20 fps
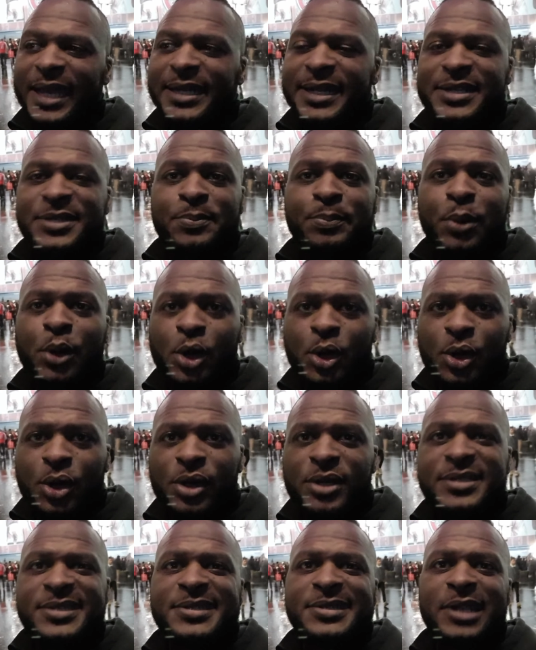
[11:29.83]
it's poor,
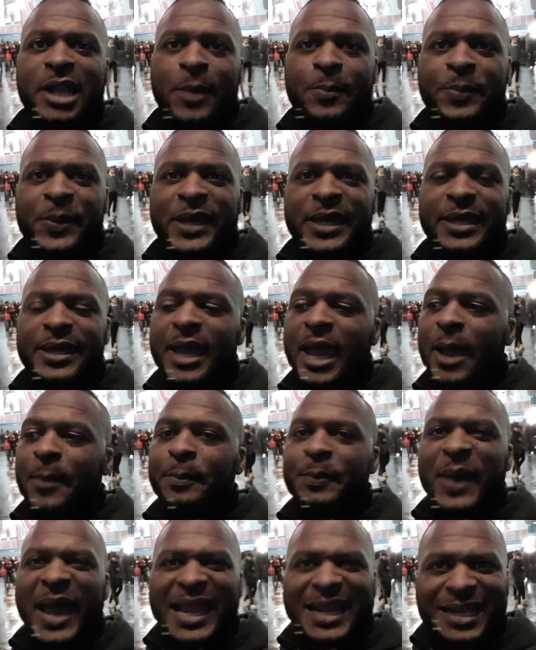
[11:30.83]
sloppy,
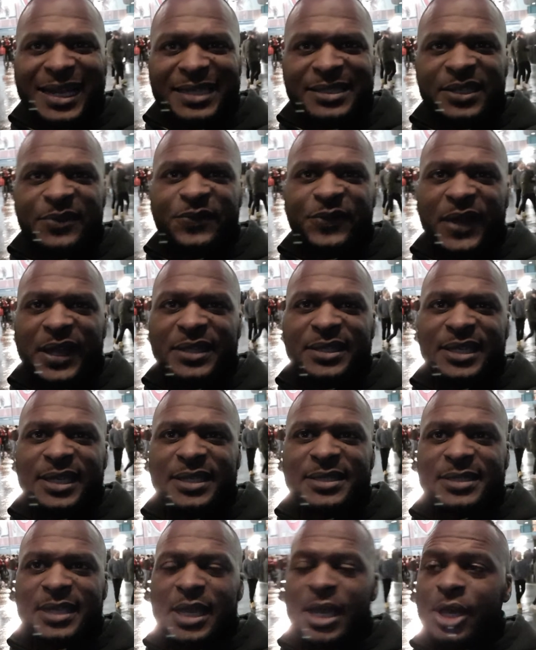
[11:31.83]
badly defended,
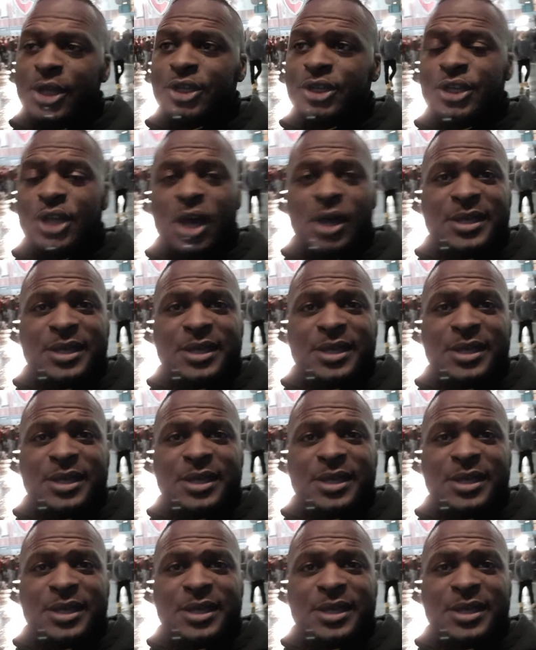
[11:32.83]
not